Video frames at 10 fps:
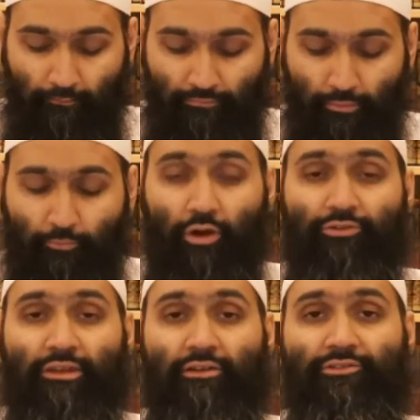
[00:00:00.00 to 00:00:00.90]

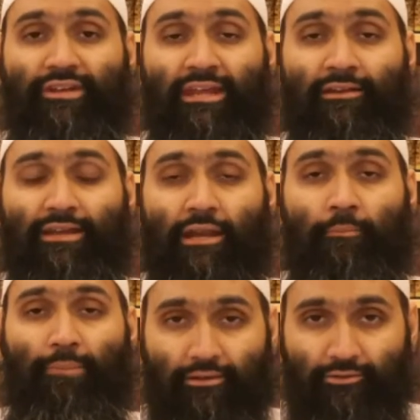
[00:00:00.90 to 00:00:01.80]
poisonous stings and
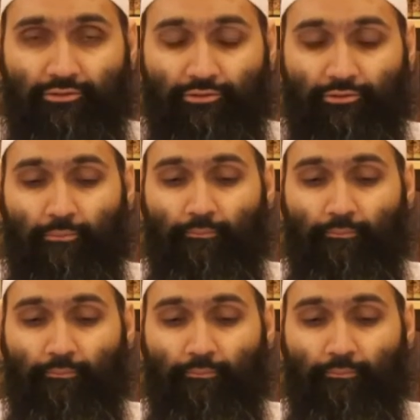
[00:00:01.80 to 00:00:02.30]
bites.